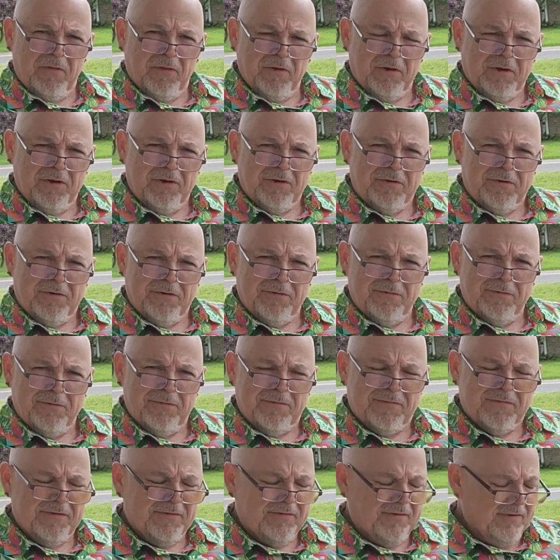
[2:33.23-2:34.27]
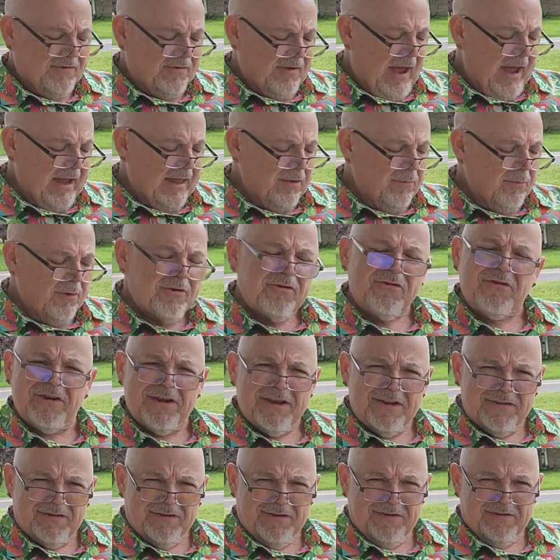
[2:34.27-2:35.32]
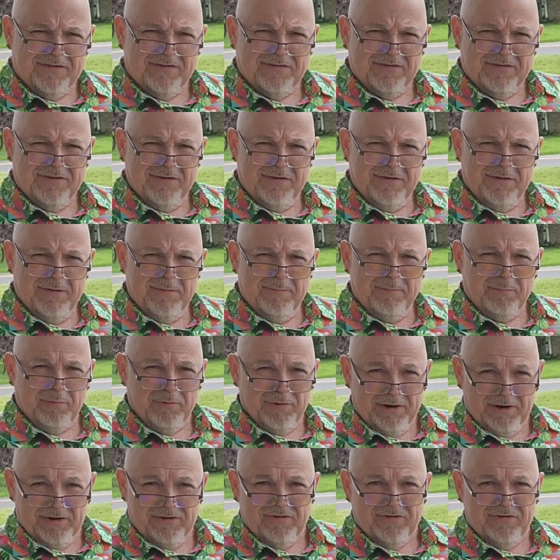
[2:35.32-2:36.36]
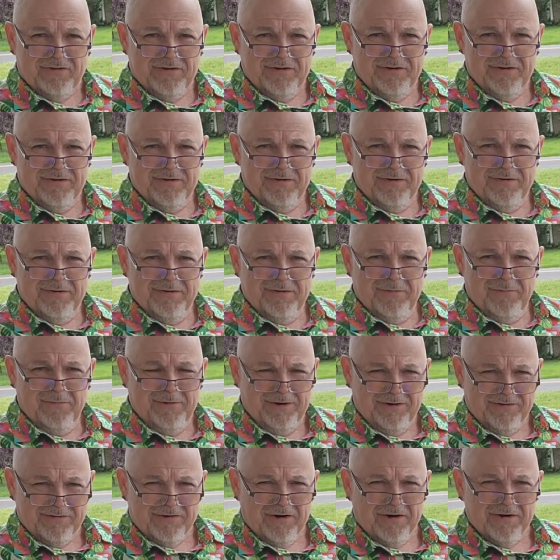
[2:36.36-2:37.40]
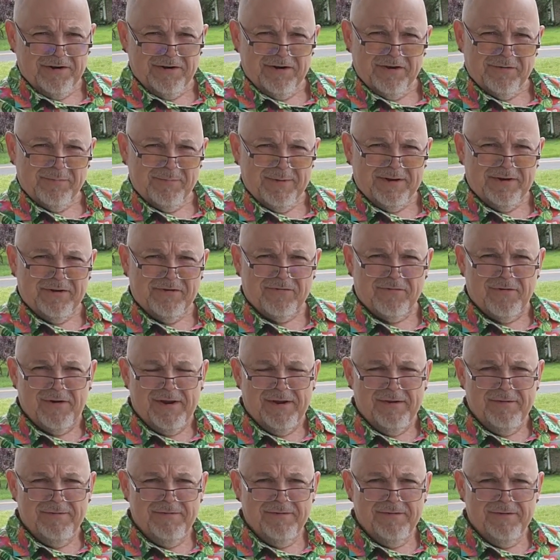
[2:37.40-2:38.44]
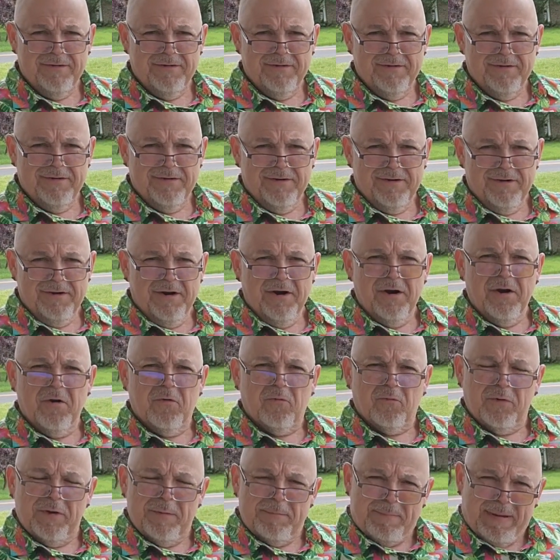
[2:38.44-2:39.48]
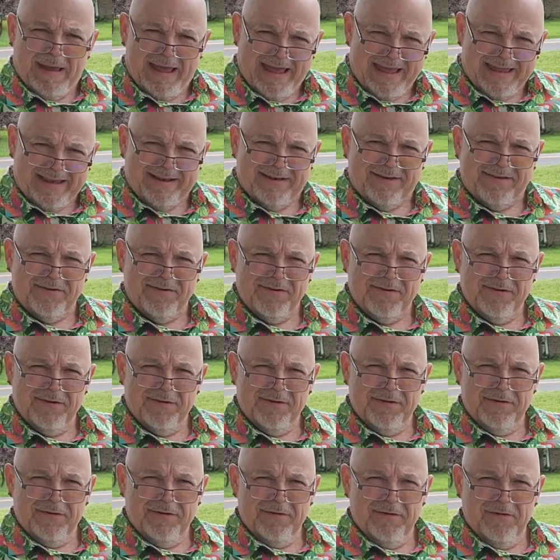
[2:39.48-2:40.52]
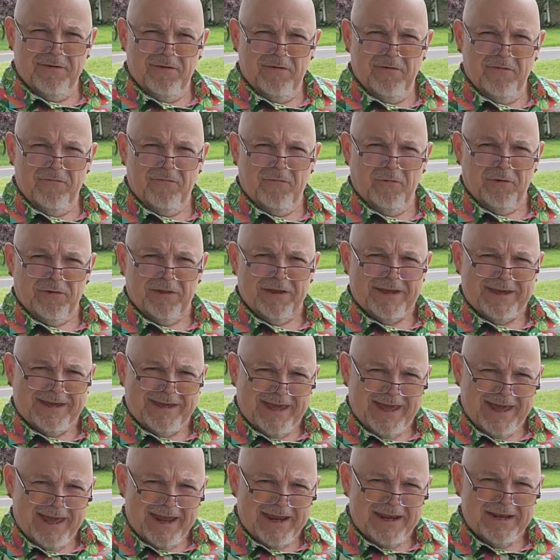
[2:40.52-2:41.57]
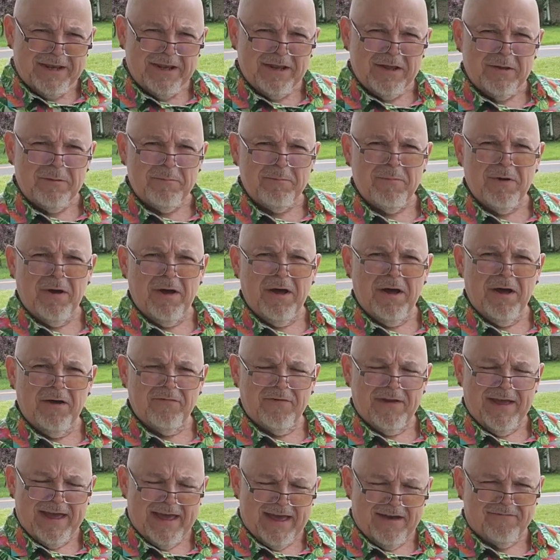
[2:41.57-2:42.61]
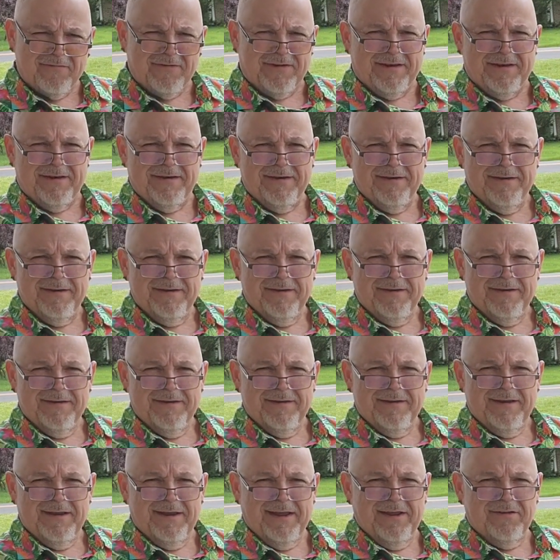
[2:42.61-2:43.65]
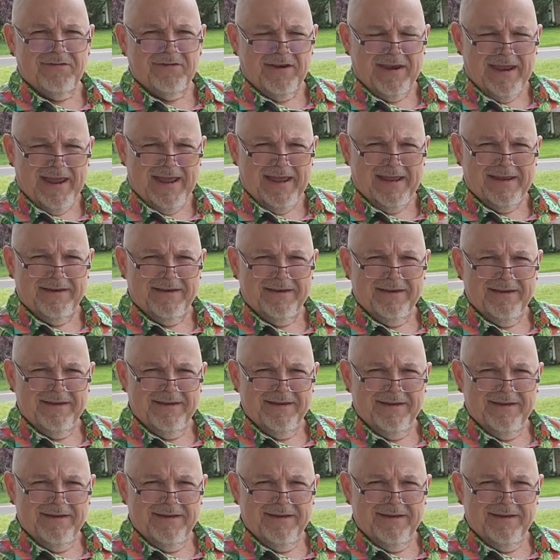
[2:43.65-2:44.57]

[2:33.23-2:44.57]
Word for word: The good news is exactly what Jesus preached when he started his ministry Repent, for the kingdom of heaven is at hand.